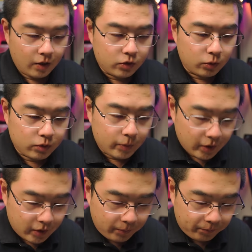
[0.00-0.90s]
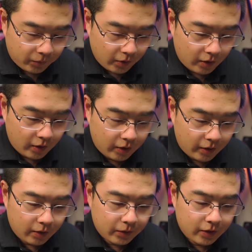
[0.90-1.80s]
So to speak,
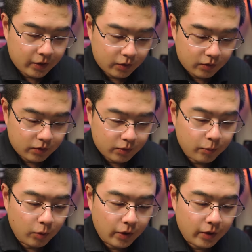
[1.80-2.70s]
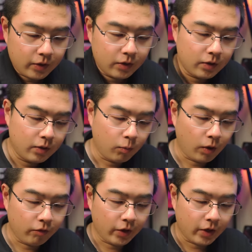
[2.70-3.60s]
here you can simply
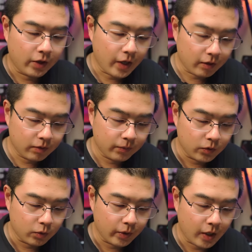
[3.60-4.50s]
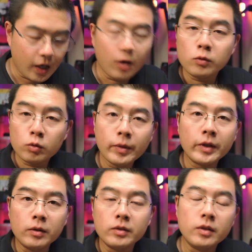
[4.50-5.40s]
Wi-Fi connect. So we
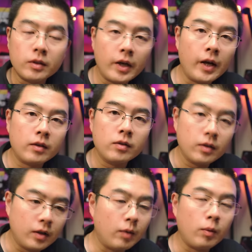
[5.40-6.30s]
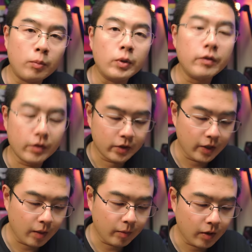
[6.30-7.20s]
automatically detect our previous
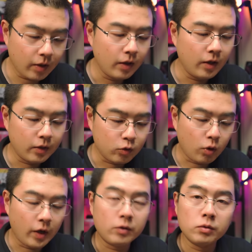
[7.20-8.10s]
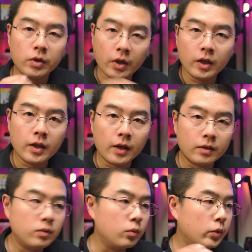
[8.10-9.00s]
camera, try to
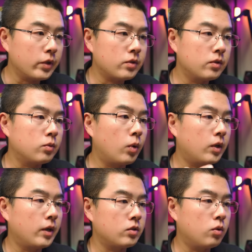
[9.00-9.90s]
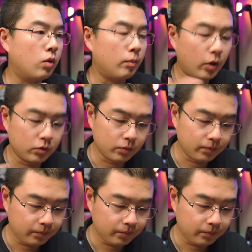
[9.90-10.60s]
connect with this One RS core module.